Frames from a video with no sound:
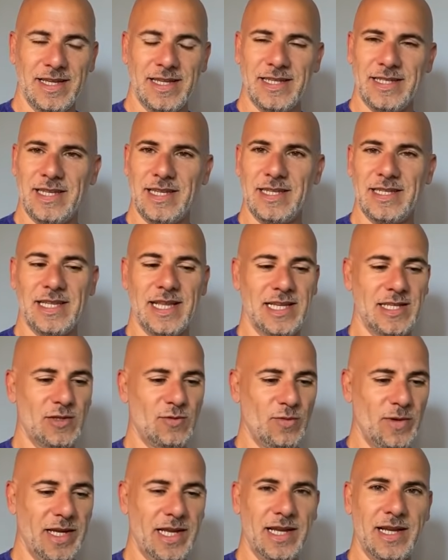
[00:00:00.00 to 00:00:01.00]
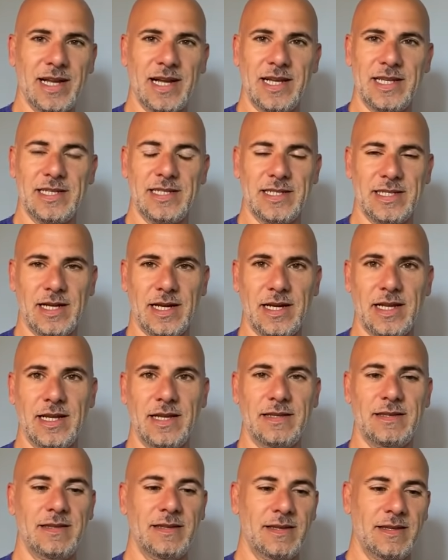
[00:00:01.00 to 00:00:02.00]
Since last week, I
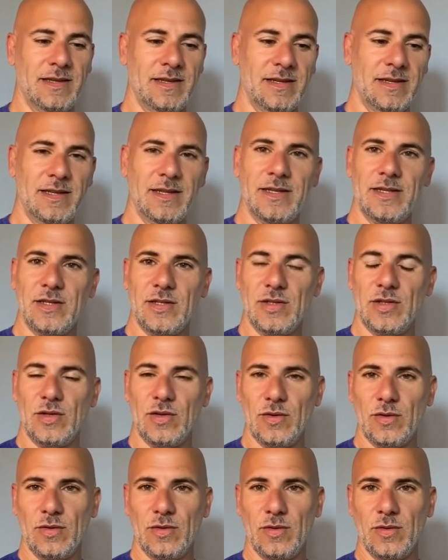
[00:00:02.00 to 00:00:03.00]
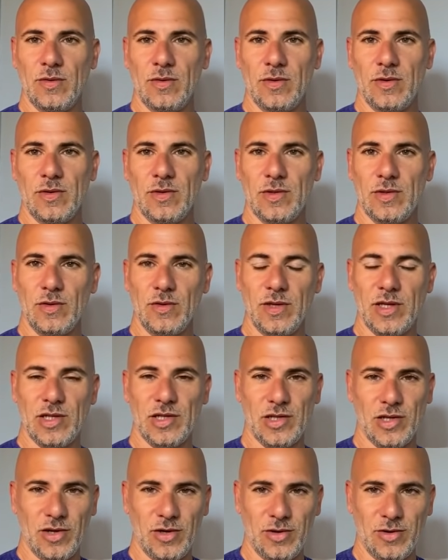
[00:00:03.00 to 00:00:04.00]
started to do the
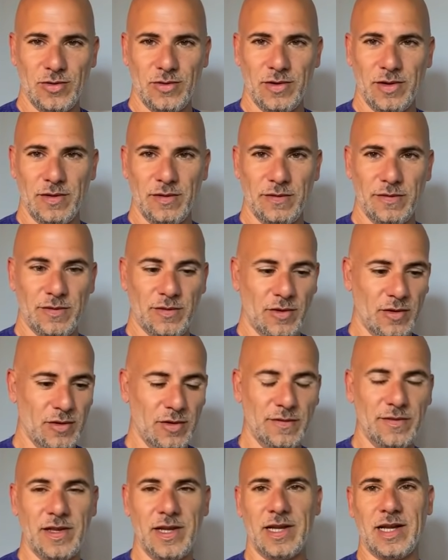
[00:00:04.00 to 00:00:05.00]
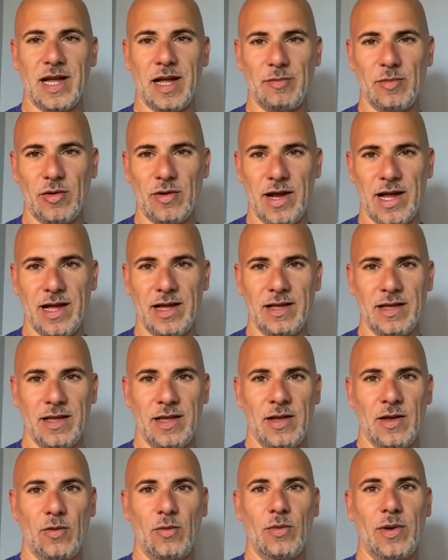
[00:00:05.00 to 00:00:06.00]
show front of the camera
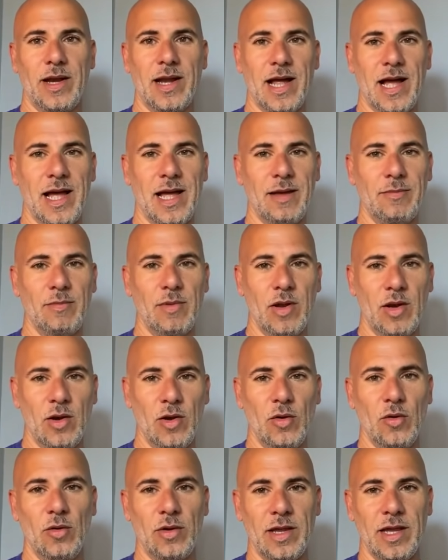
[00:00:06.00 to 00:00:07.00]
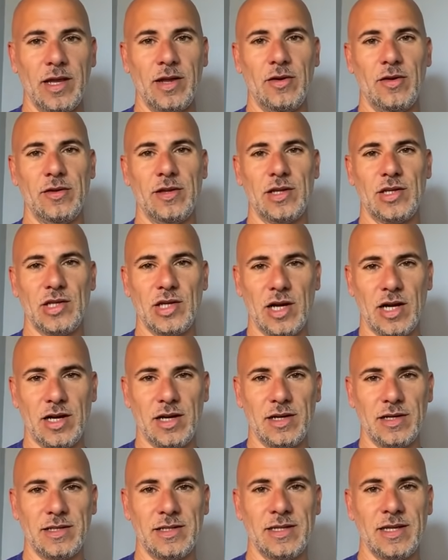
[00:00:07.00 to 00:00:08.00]
when I'm looking on the
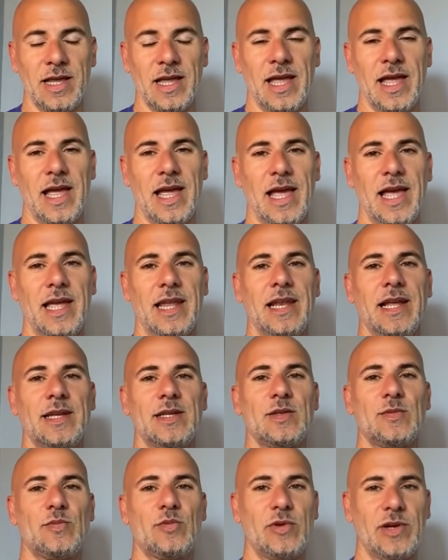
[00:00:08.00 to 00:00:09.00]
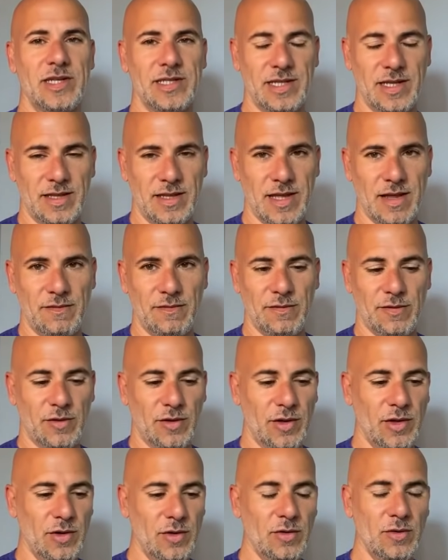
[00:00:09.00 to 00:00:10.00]
charts and expressing them
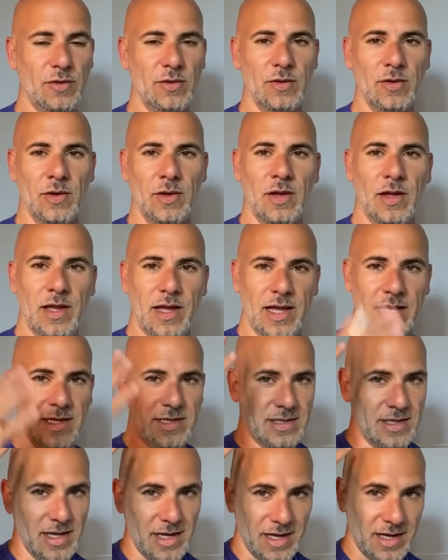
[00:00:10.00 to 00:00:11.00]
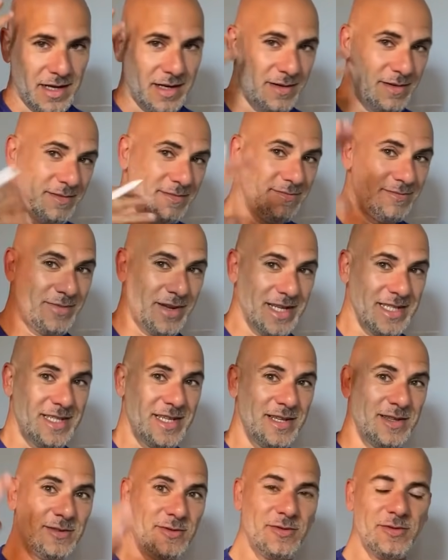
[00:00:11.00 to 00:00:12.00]
for you as they are
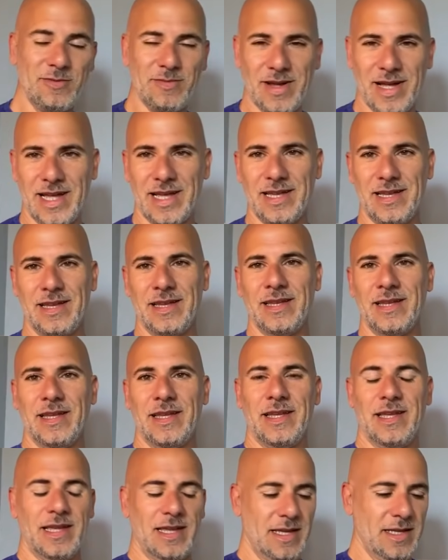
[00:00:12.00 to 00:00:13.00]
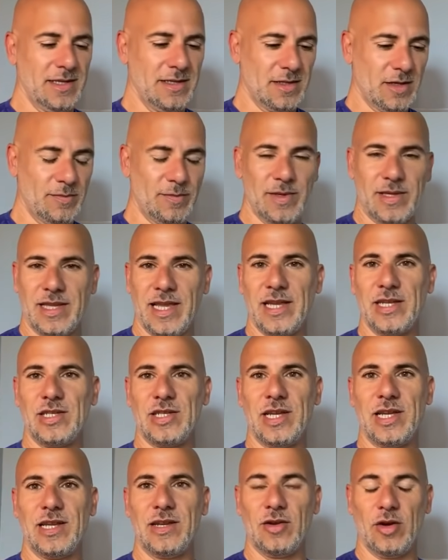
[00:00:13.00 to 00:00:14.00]
passing through my
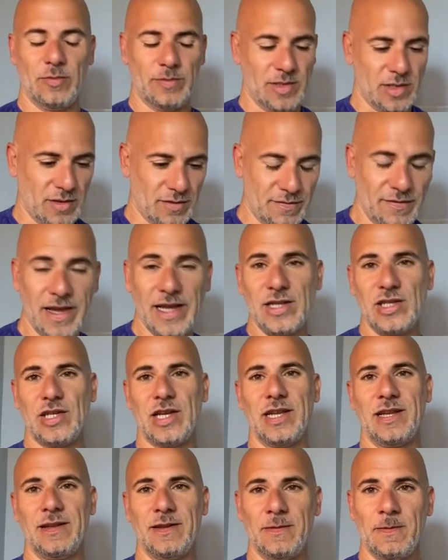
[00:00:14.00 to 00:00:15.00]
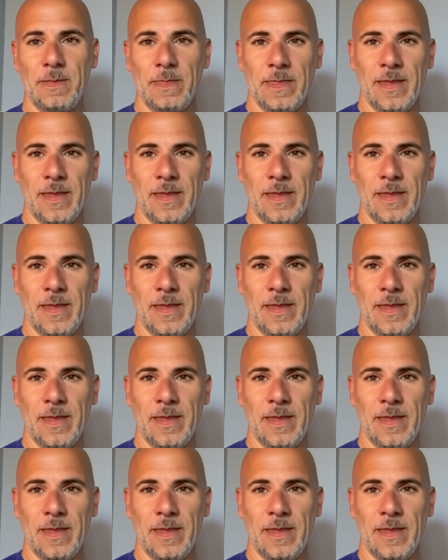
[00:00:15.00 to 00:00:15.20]
interpretation, observation,